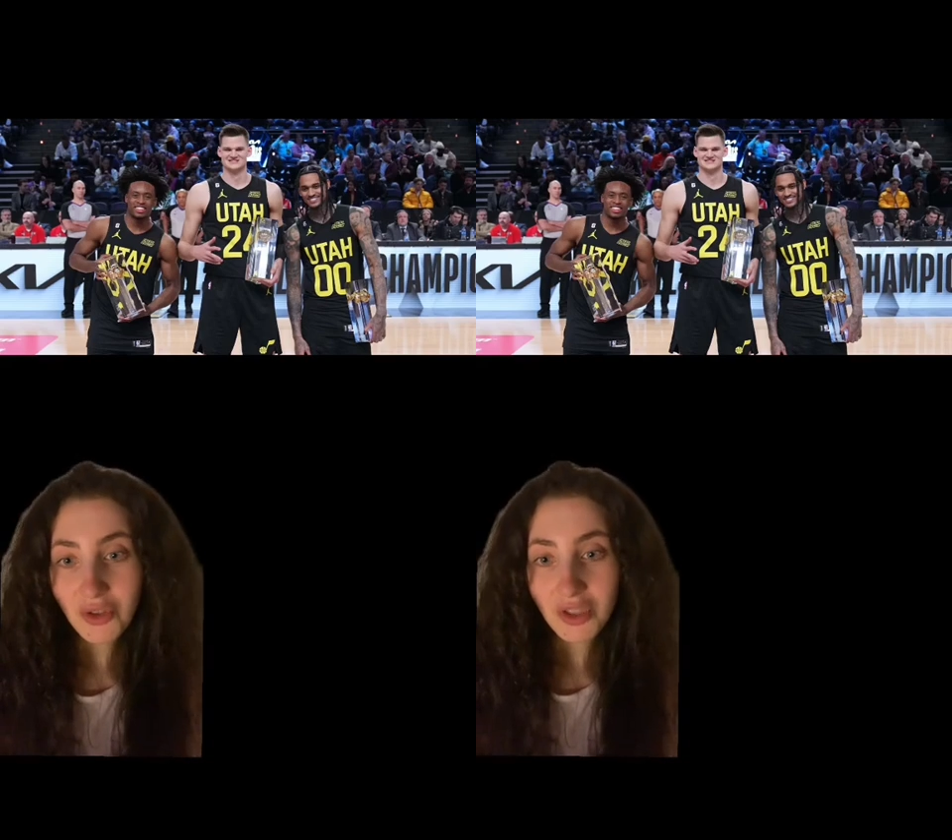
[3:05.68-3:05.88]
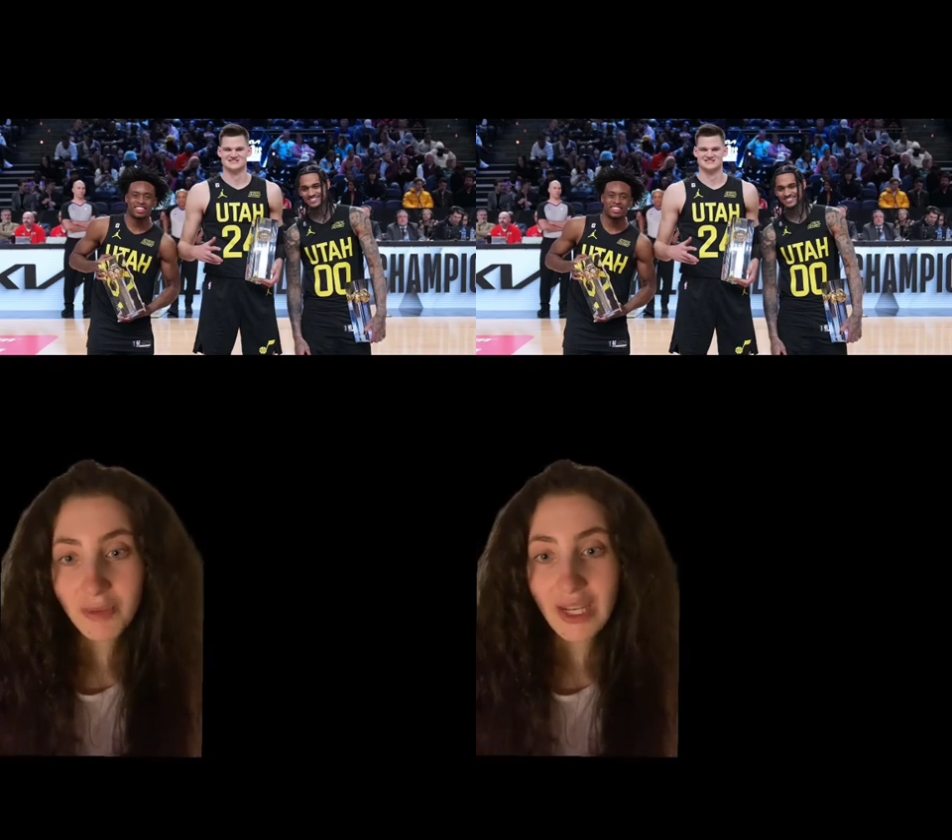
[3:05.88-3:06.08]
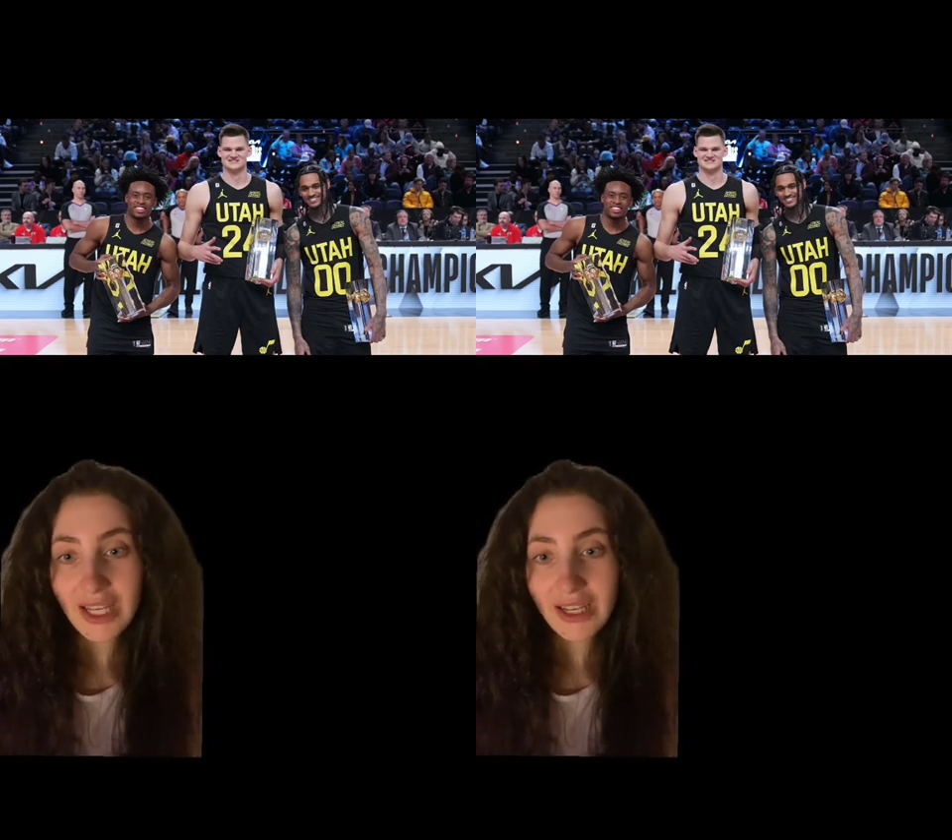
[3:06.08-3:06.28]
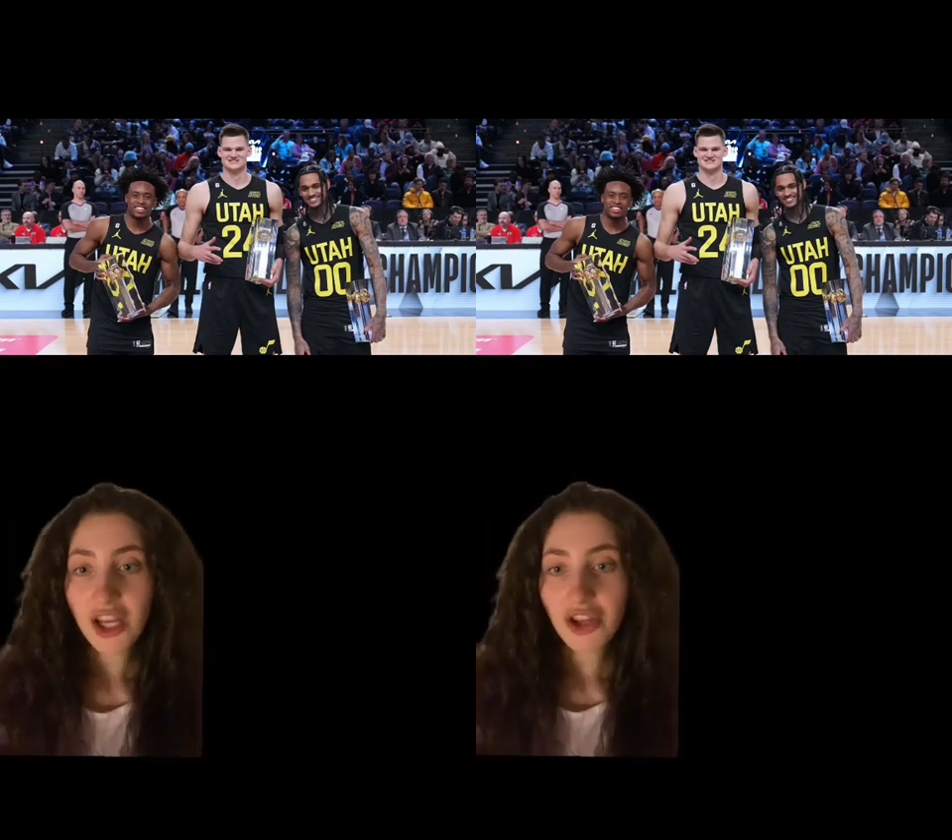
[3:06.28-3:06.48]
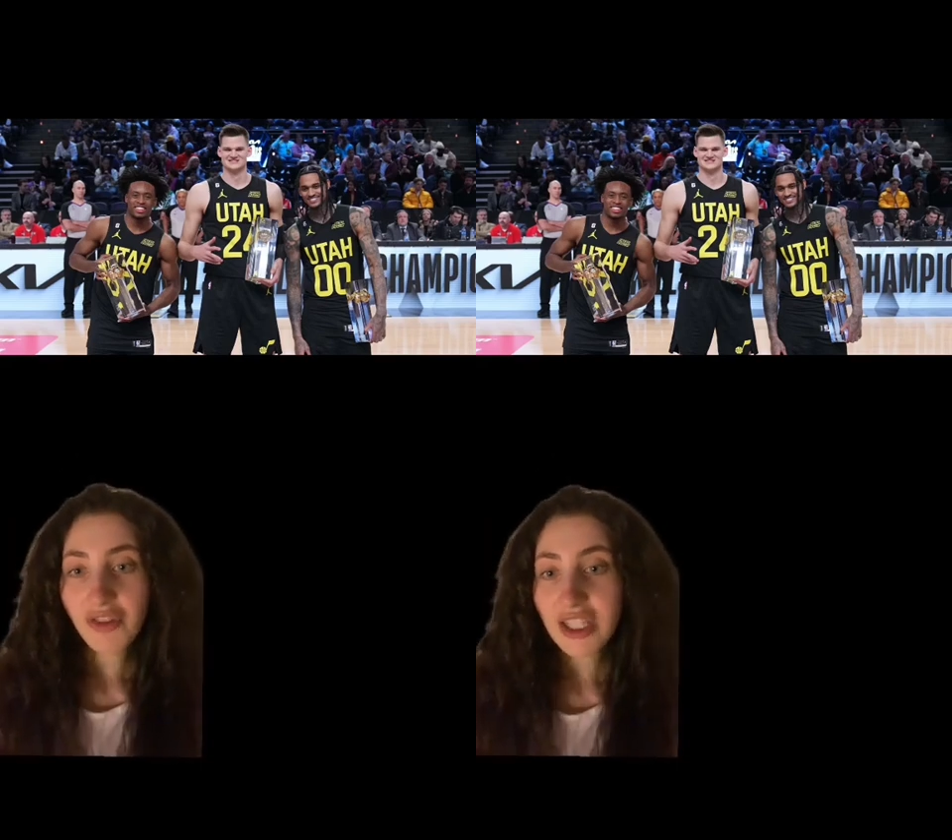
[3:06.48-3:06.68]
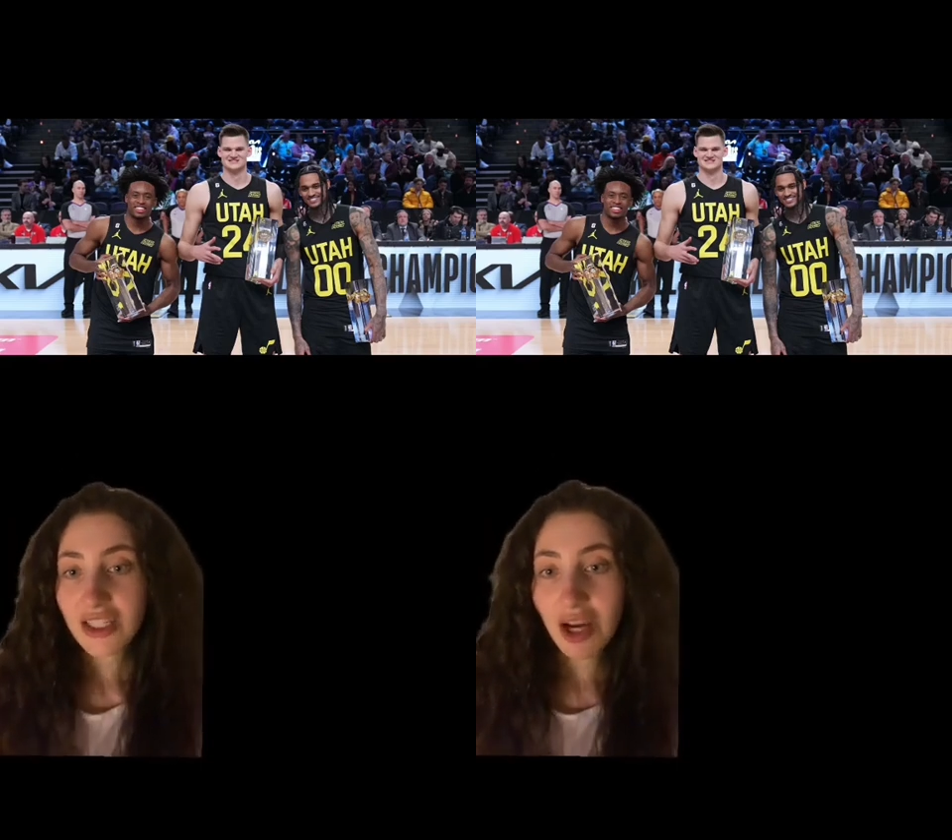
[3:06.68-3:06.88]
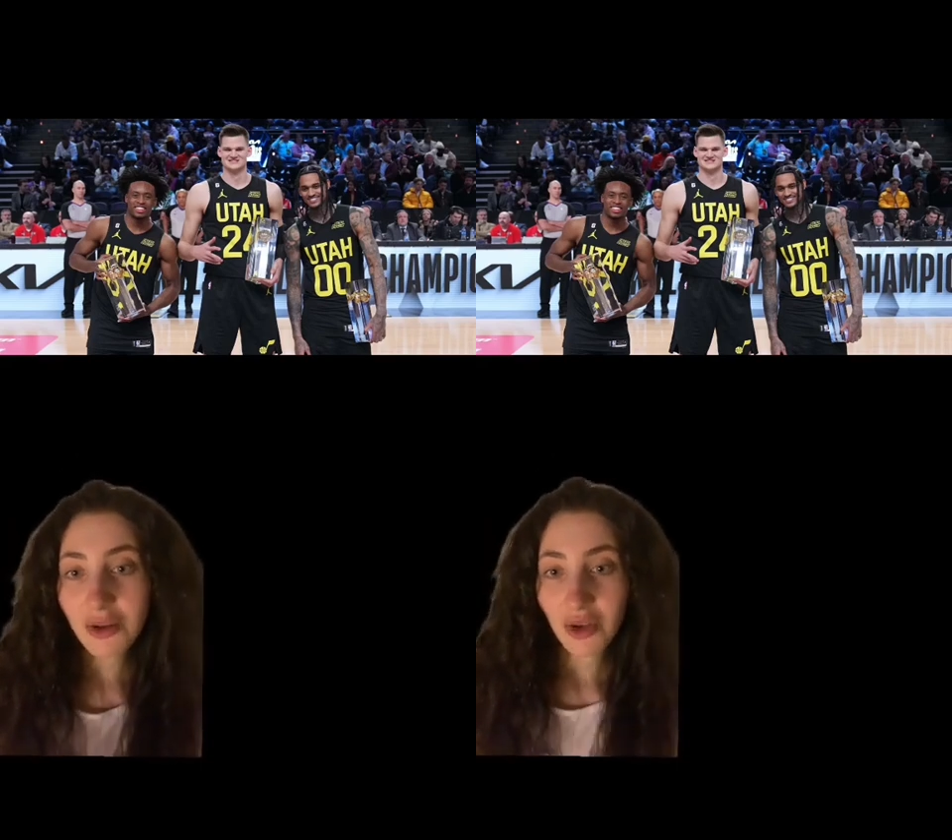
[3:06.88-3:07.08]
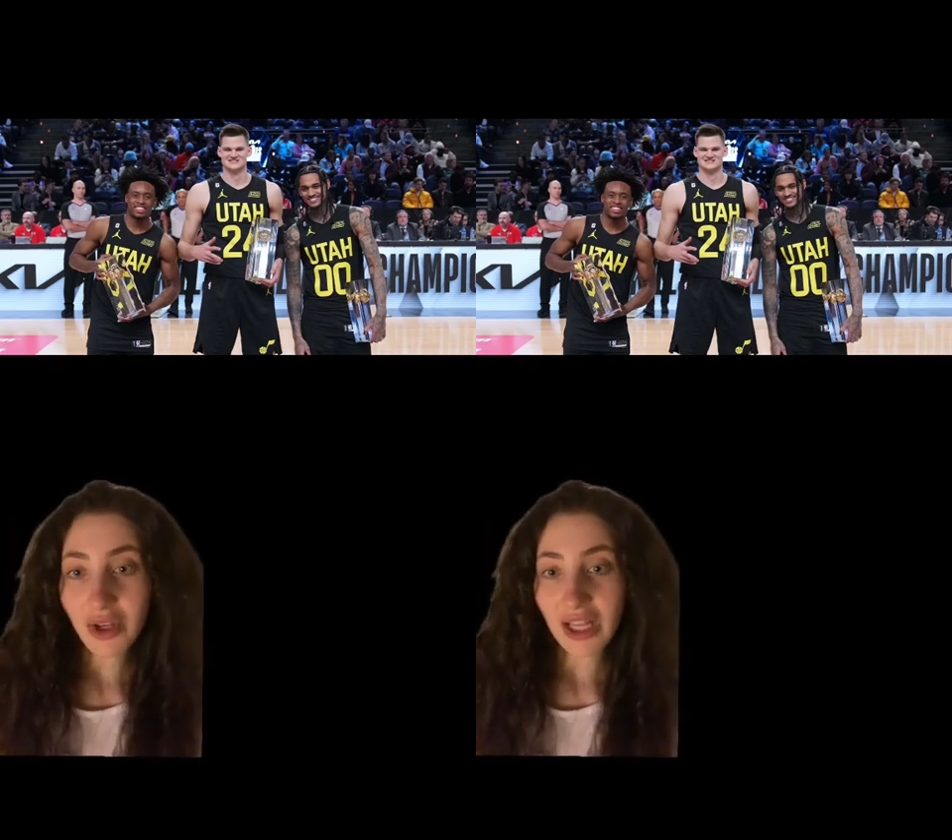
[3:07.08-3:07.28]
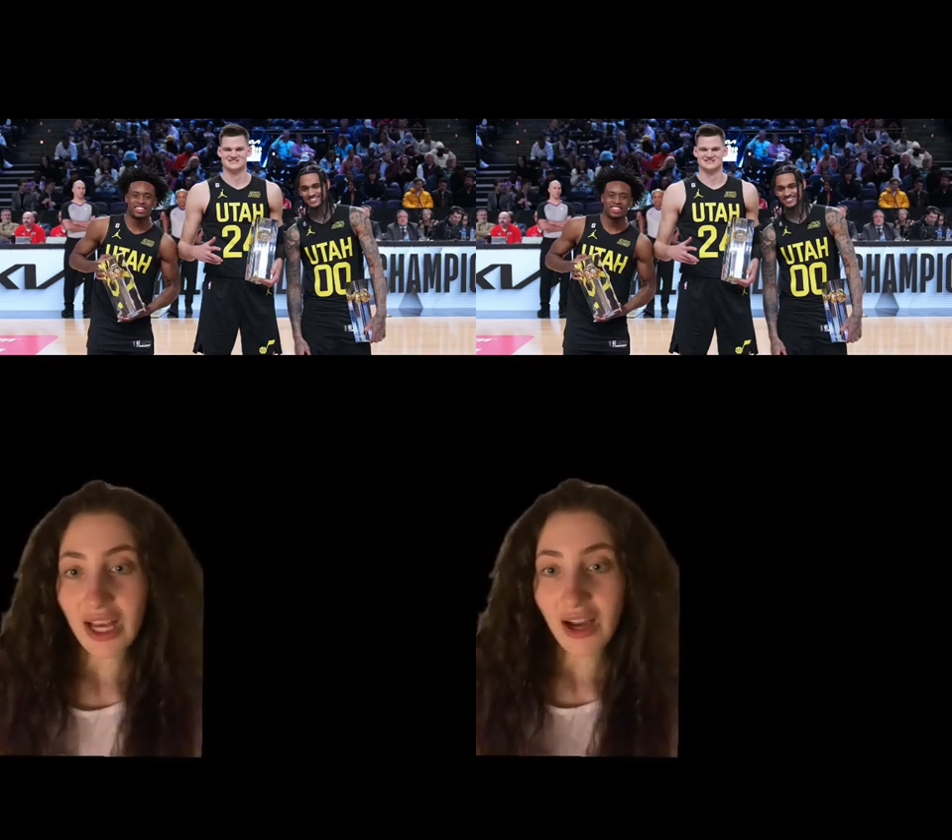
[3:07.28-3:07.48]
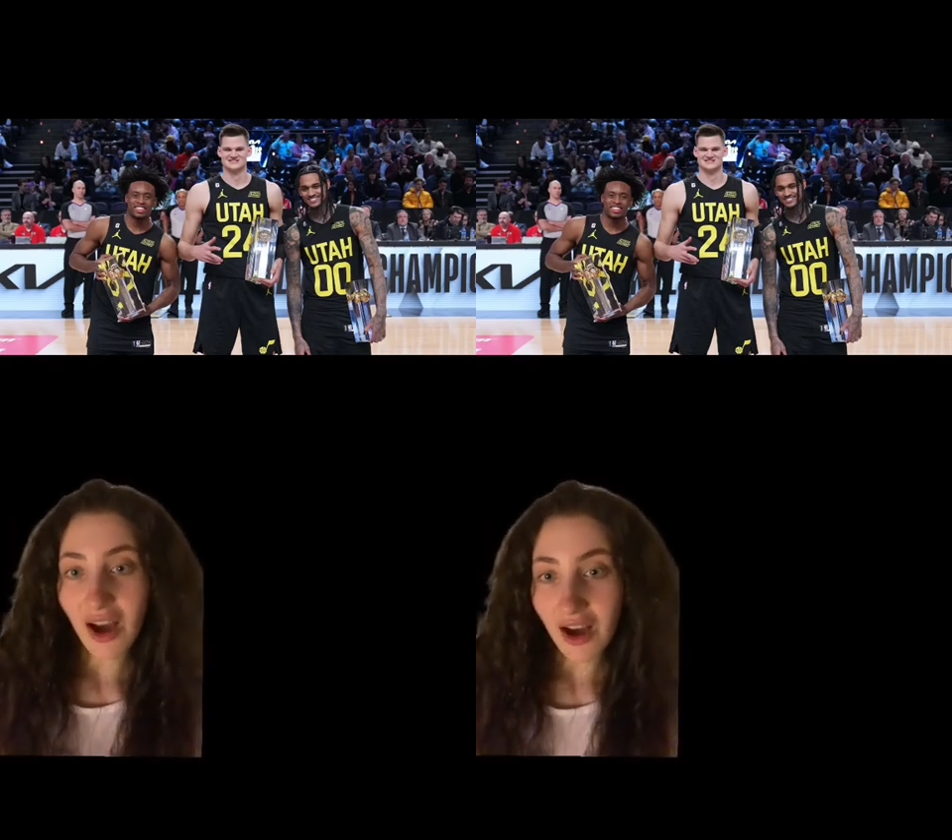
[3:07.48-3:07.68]
speak. The reason I was only
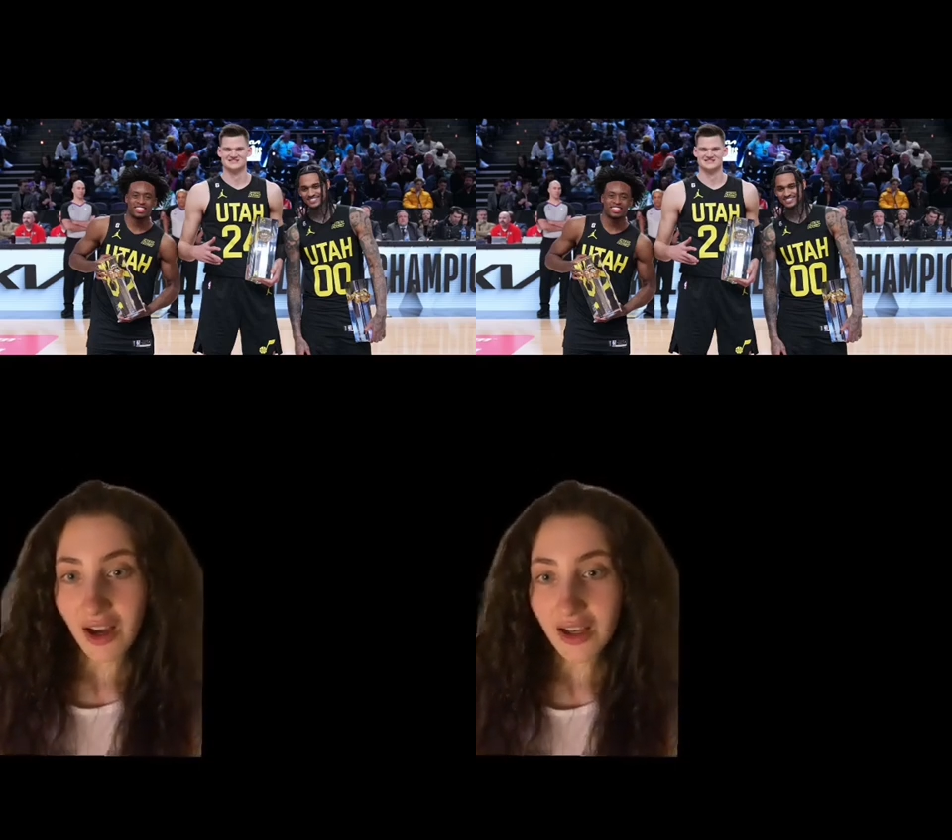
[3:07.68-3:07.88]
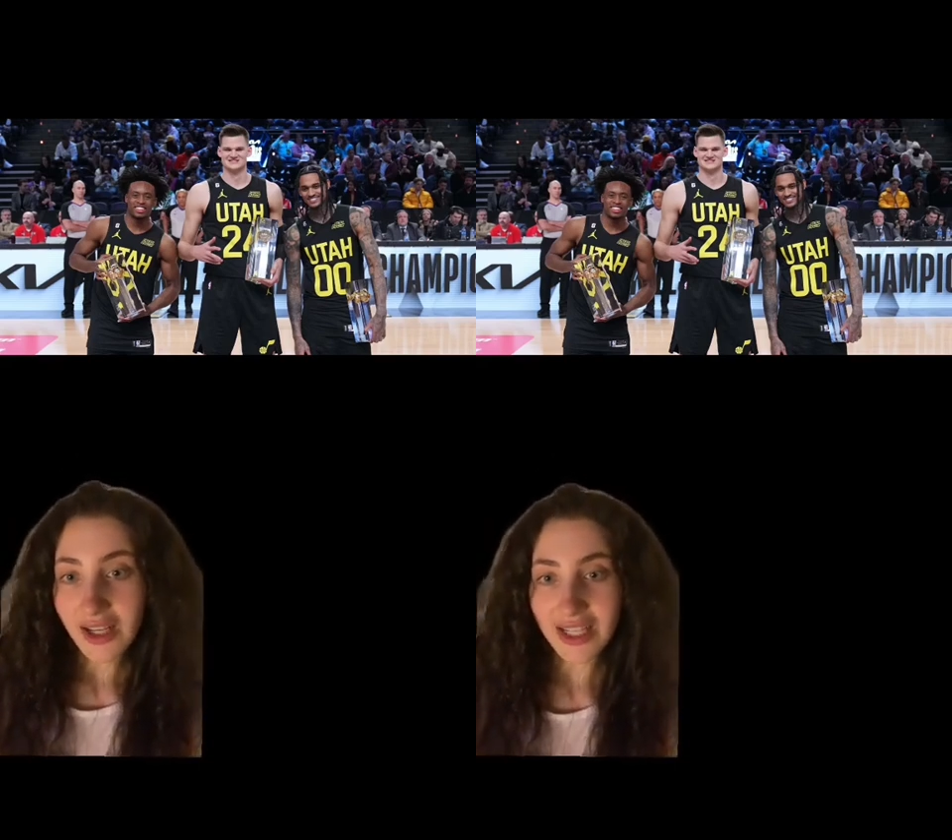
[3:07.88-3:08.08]
like, huh,